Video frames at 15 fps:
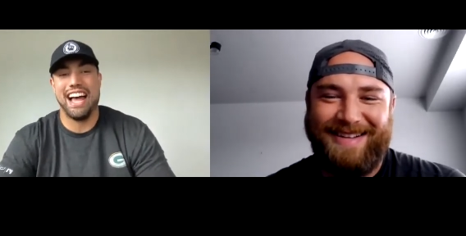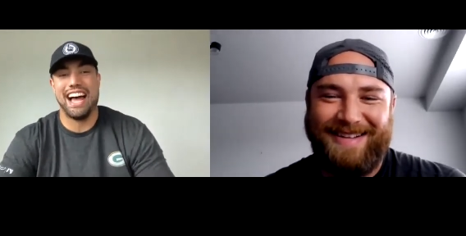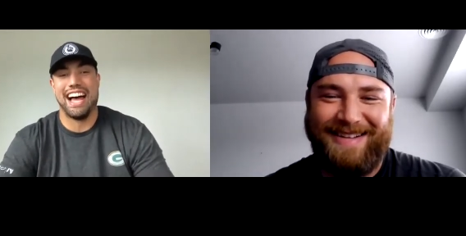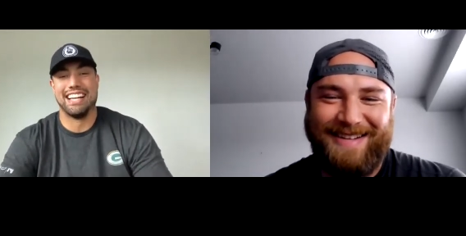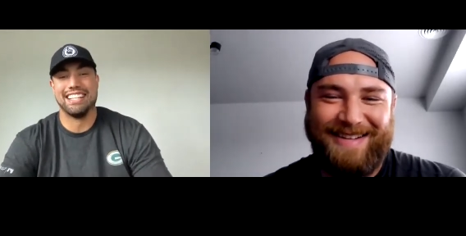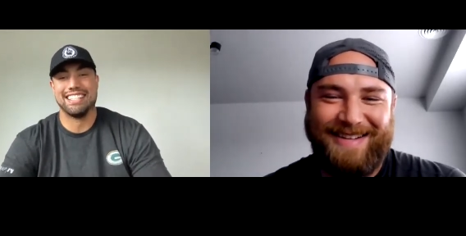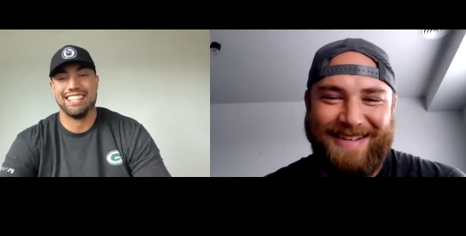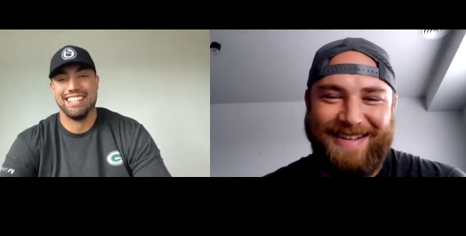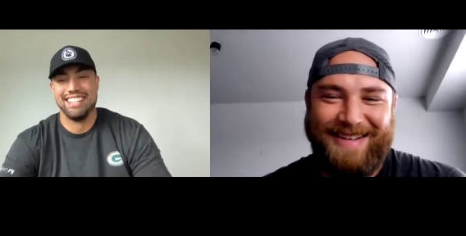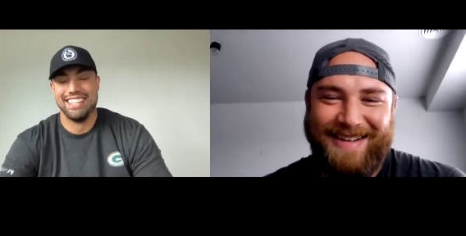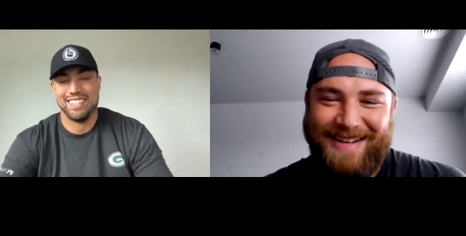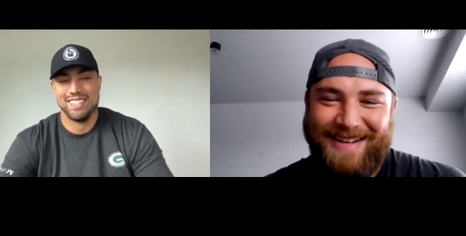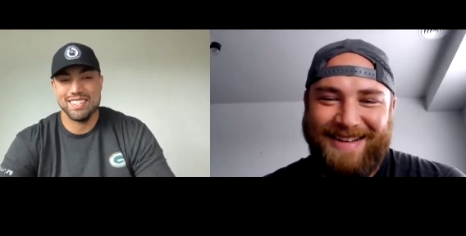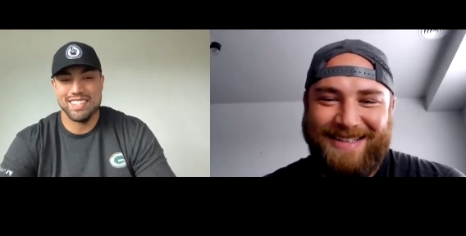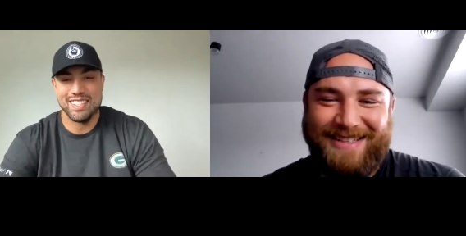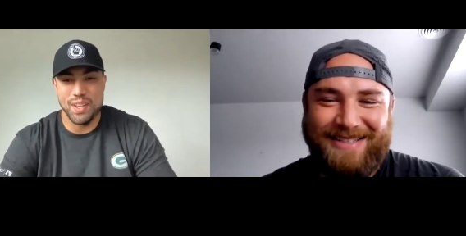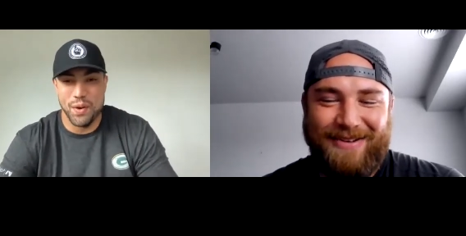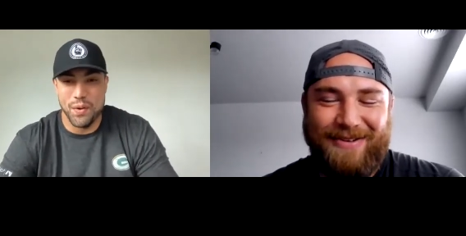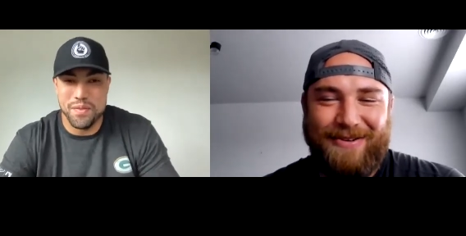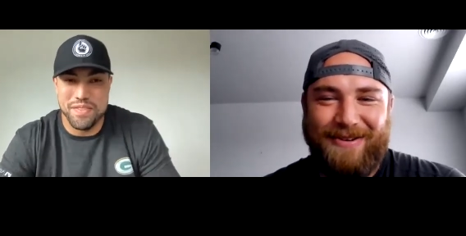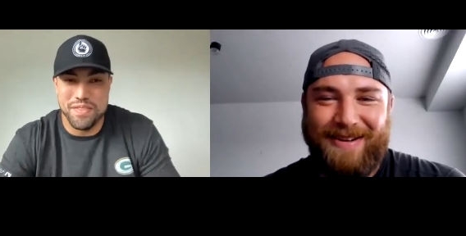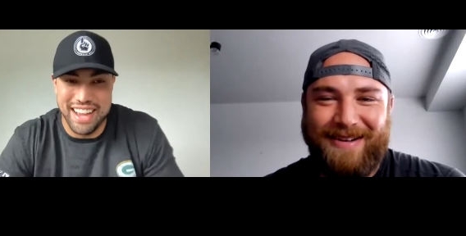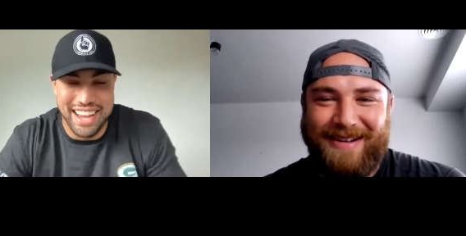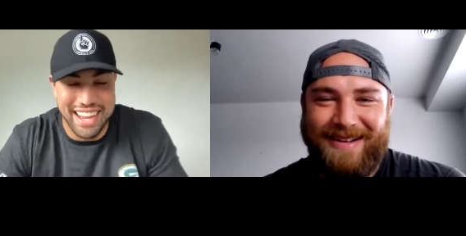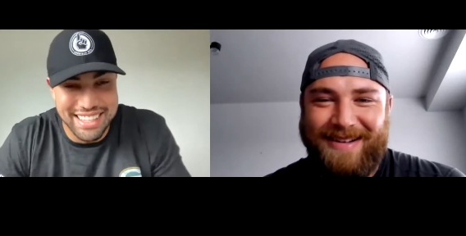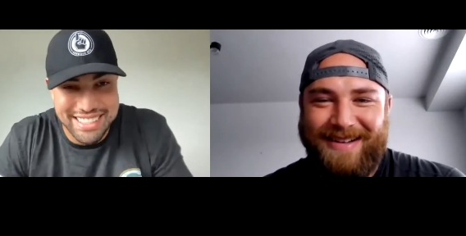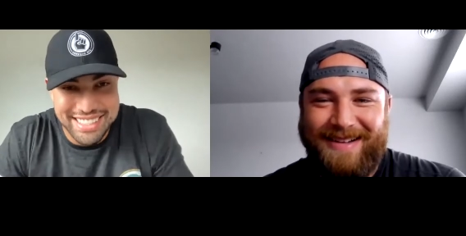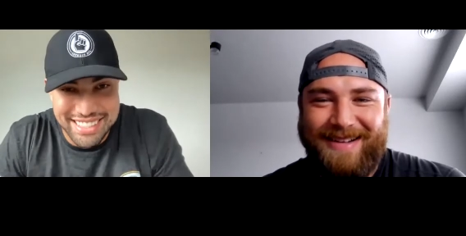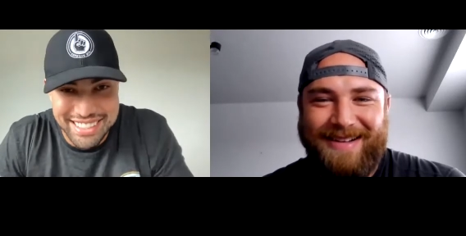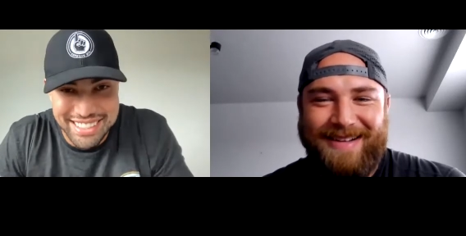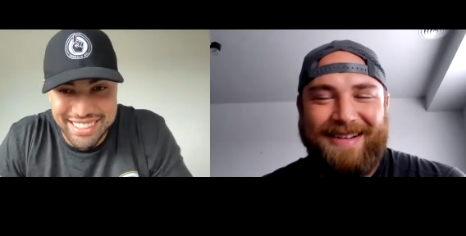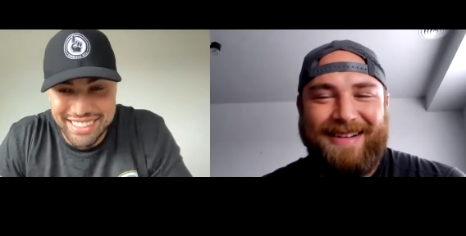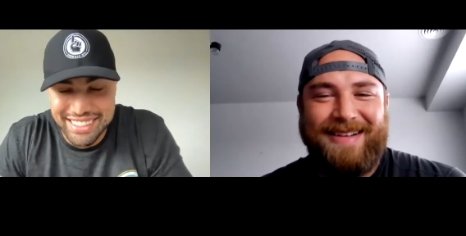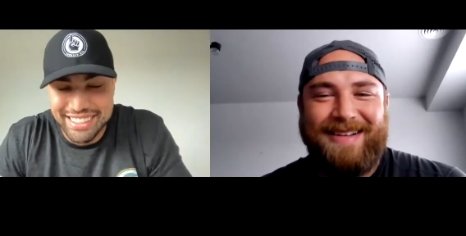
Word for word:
Speaker 1: fast. So, so fast. fast.